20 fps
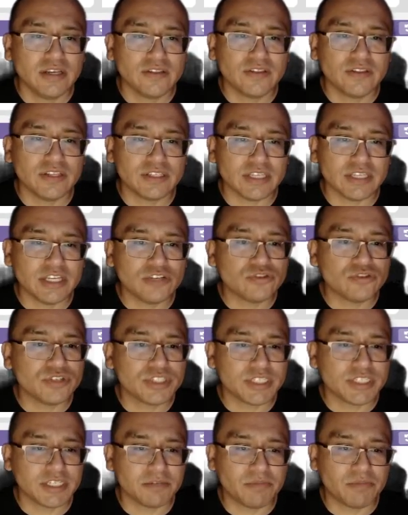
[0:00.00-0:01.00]
this
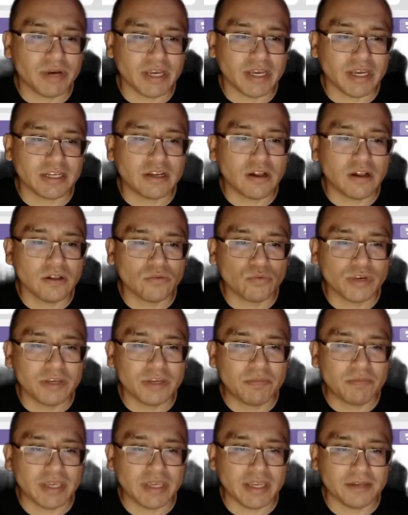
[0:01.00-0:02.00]
interesting button called
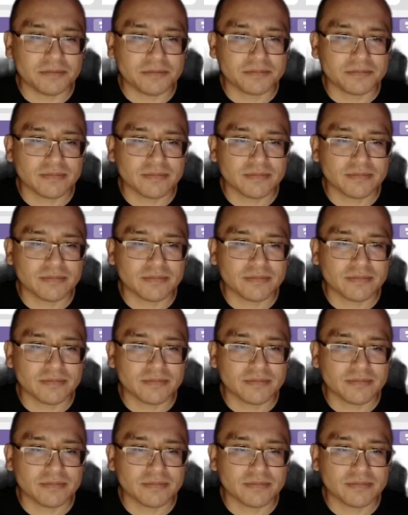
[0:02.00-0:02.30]
repeat.